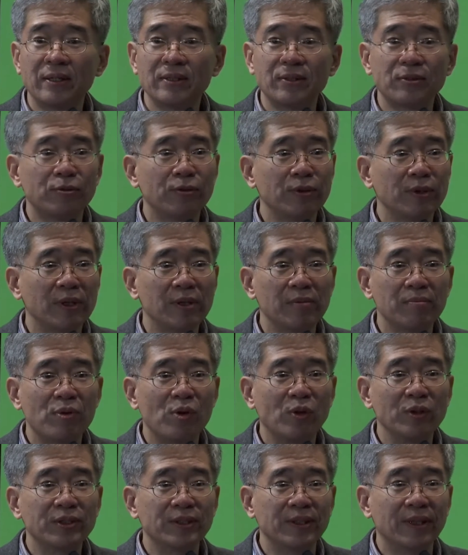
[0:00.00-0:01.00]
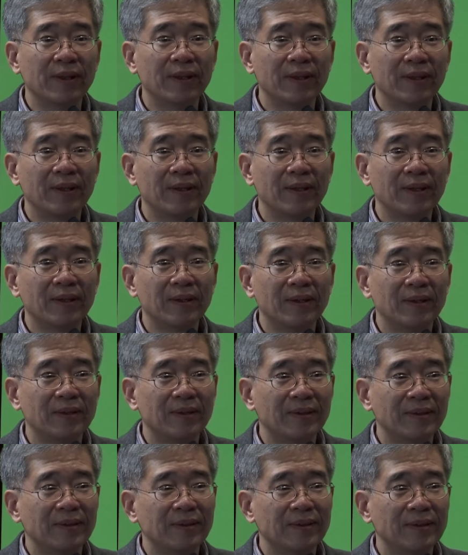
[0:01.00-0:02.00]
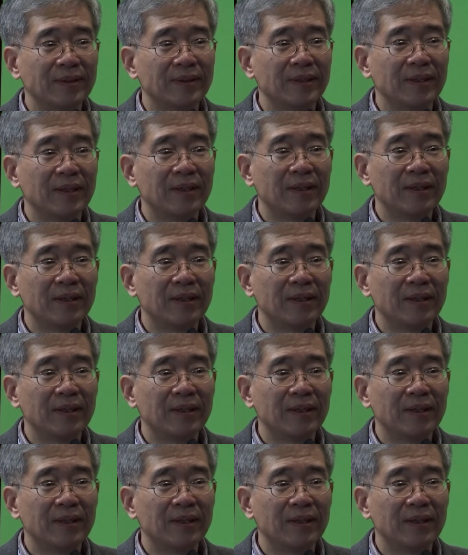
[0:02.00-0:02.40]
is really important. So